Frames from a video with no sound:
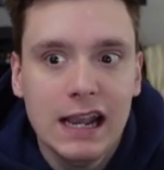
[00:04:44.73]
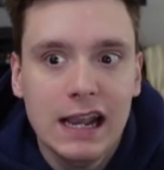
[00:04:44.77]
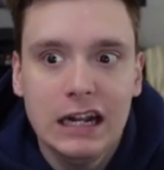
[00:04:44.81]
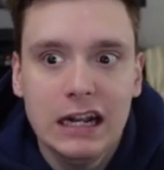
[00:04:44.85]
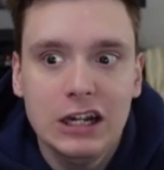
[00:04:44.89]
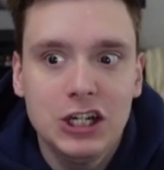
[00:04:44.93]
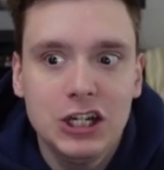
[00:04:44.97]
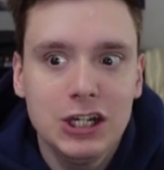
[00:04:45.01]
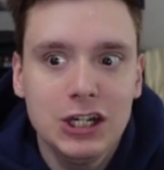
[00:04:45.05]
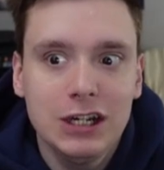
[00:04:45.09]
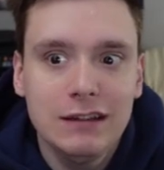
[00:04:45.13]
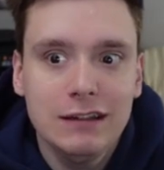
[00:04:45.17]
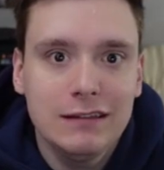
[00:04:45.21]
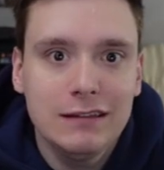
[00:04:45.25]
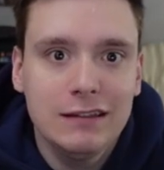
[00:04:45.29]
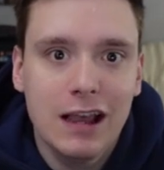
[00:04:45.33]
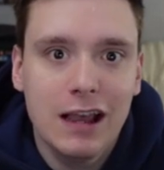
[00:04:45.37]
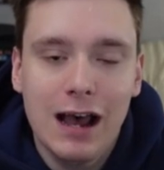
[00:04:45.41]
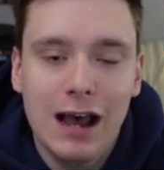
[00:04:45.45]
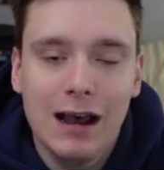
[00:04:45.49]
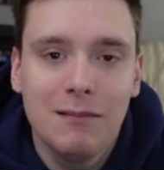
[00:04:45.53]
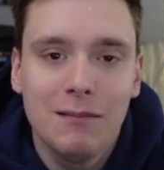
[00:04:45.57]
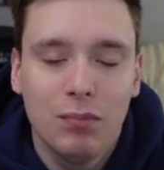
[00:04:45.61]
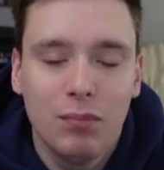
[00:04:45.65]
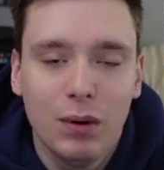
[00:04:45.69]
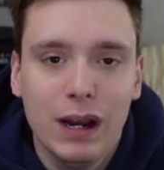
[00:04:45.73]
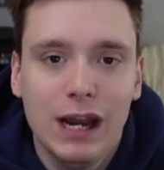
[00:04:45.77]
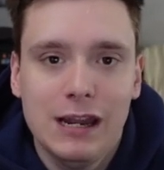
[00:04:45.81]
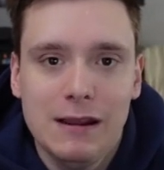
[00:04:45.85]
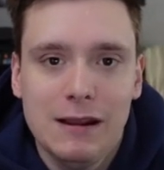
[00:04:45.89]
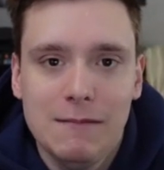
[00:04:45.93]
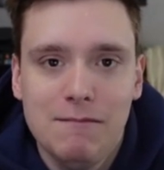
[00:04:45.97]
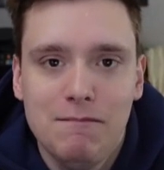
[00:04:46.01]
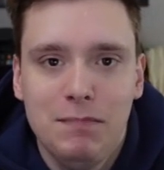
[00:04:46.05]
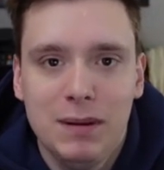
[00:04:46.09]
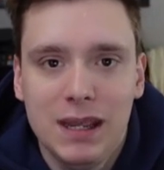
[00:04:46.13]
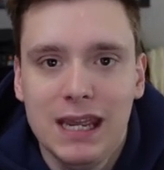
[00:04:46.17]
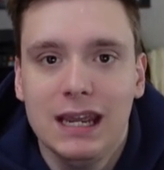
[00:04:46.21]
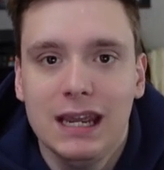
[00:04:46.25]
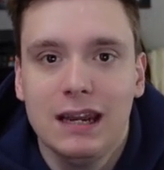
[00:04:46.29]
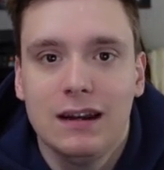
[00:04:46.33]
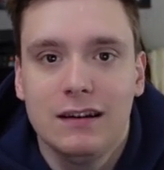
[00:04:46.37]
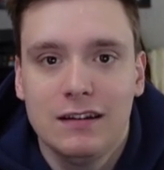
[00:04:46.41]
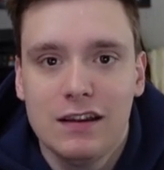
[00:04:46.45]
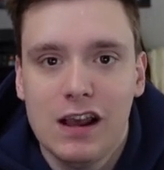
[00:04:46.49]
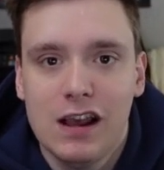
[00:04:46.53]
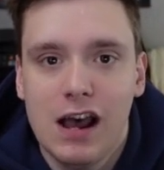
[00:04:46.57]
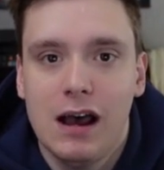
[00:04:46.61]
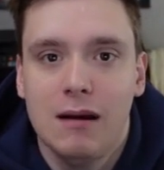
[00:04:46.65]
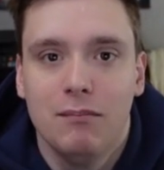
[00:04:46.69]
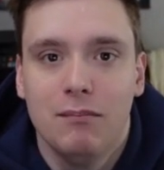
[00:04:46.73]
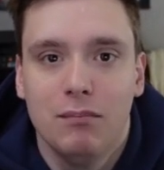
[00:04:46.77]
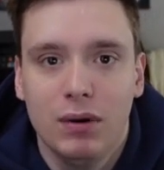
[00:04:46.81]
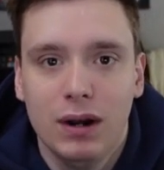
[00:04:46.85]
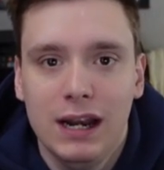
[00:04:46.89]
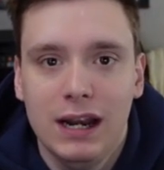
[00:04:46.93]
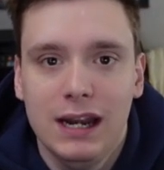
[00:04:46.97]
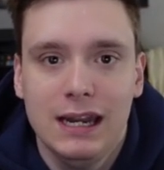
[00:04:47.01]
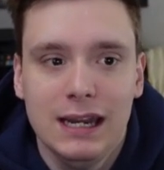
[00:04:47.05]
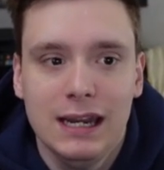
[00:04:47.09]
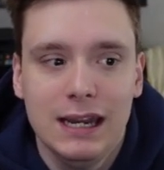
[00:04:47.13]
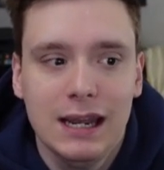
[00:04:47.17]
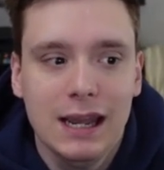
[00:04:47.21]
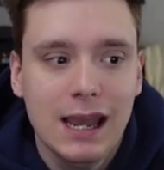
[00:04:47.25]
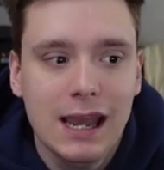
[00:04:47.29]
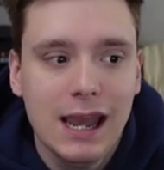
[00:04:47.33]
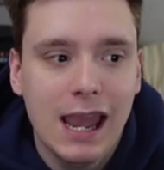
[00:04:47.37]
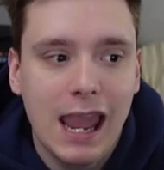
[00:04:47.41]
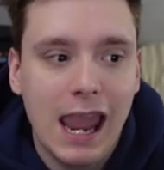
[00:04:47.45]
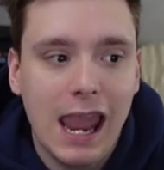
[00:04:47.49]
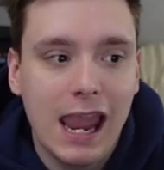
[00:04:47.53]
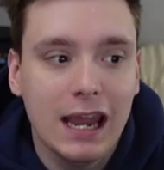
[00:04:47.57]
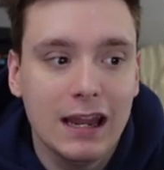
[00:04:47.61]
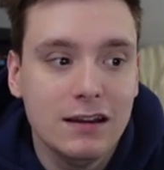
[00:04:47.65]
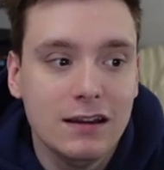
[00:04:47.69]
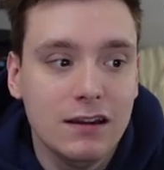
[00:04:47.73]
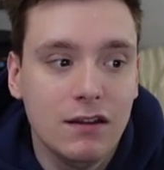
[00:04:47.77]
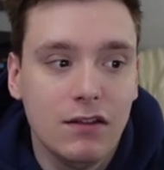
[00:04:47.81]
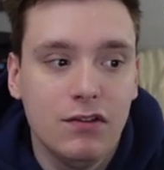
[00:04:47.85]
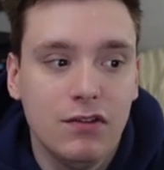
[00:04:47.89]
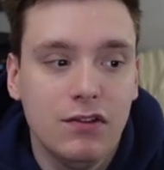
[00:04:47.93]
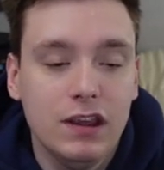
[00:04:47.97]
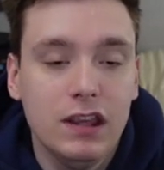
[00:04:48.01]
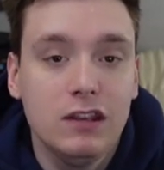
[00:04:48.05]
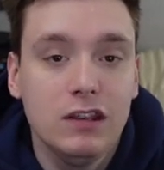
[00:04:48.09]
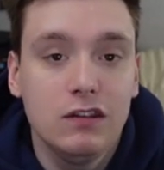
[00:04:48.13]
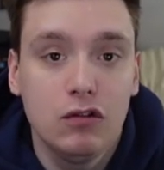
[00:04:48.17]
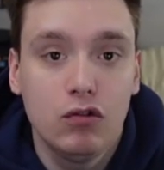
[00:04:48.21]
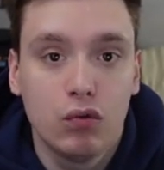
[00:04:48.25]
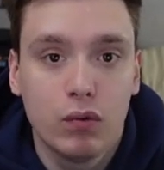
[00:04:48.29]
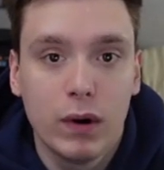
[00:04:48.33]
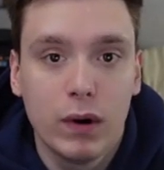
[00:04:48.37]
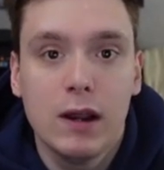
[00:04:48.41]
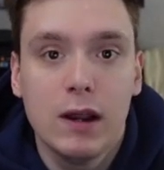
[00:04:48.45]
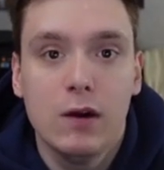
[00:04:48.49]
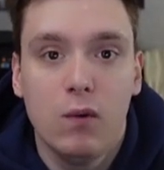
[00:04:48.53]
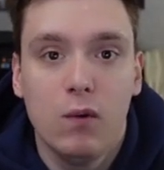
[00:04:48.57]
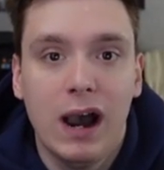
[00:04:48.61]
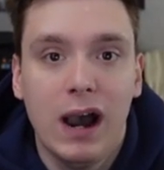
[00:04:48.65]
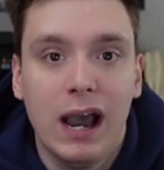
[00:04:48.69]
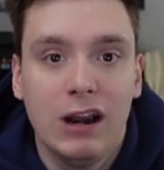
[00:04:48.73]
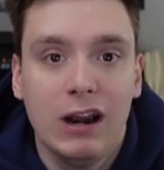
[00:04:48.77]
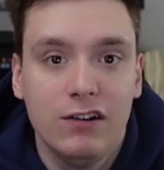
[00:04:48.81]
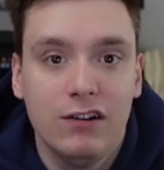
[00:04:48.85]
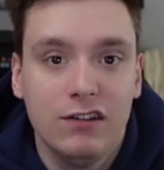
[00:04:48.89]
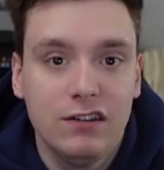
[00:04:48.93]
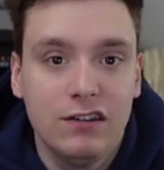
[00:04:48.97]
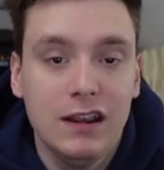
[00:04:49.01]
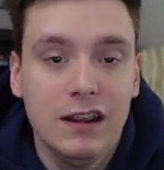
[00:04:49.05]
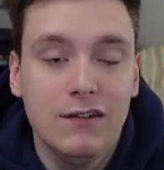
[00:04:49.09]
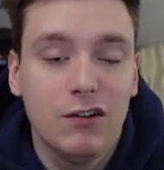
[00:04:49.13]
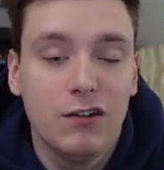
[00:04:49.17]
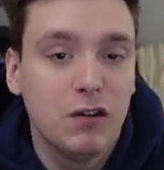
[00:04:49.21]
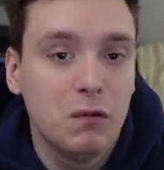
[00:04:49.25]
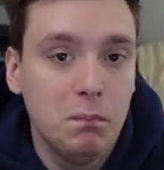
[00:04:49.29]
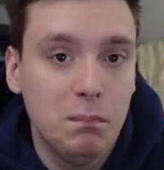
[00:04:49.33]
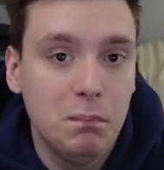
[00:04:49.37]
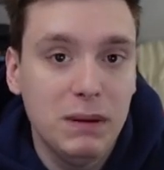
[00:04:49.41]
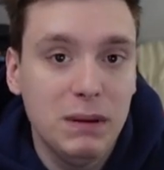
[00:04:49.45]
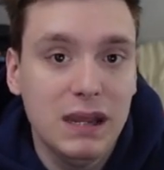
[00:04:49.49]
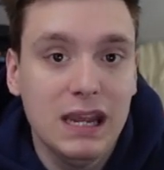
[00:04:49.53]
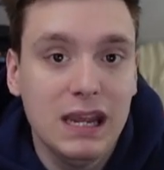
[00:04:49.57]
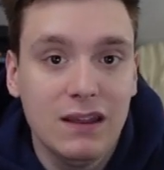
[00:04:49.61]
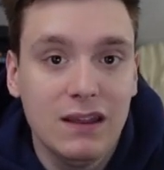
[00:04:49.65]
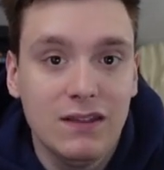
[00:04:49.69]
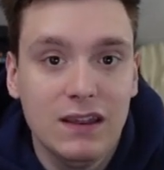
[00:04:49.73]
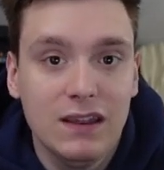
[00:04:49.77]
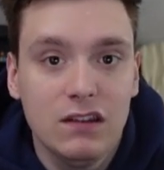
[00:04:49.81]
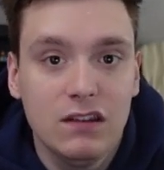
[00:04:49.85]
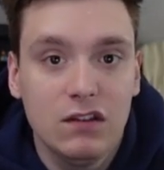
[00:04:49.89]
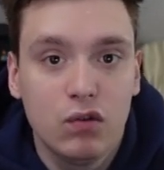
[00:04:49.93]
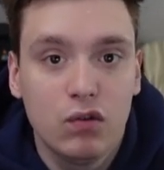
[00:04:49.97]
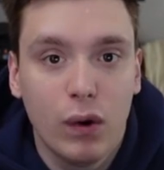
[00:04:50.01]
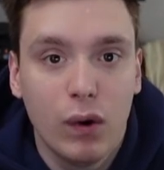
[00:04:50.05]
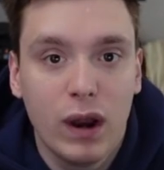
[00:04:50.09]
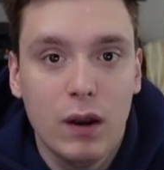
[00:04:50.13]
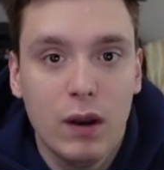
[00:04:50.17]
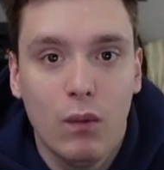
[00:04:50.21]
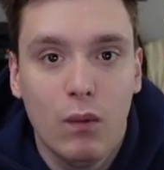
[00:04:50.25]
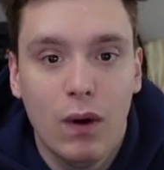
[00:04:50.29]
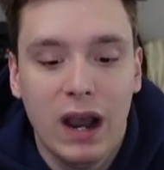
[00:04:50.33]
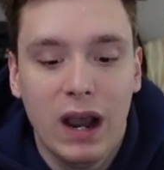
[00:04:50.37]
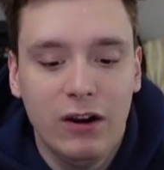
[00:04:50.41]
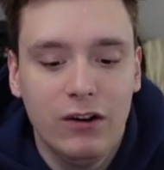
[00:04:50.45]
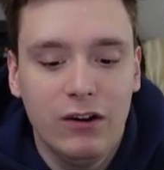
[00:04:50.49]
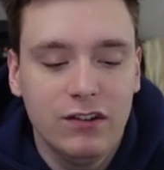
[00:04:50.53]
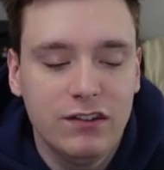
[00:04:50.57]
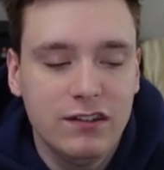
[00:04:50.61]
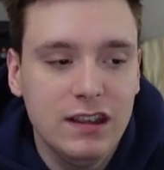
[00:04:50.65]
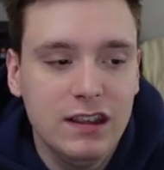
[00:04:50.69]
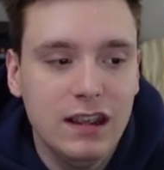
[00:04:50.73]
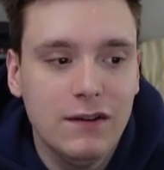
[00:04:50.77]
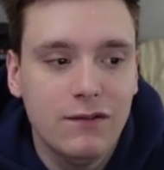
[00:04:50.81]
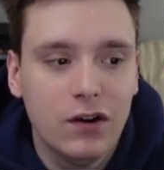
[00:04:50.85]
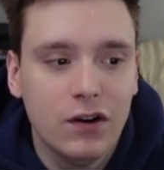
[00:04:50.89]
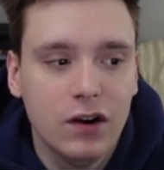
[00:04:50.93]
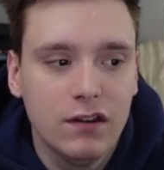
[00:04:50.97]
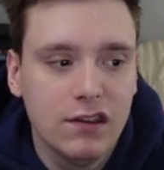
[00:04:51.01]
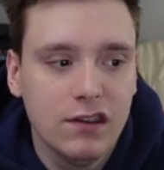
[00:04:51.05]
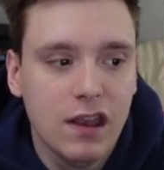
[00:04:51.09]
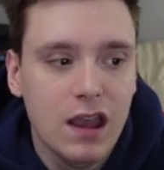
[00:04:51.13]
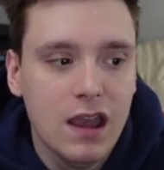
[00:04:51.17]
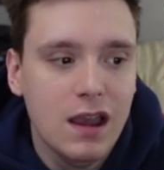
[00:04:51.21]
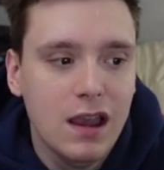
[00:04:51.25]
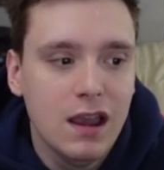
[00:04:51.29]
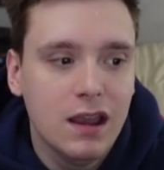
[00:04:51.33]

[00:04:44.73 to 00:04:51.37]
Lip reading: It's just Tom Brady being Tom Brady and these great wide receivers being these great wide receivers.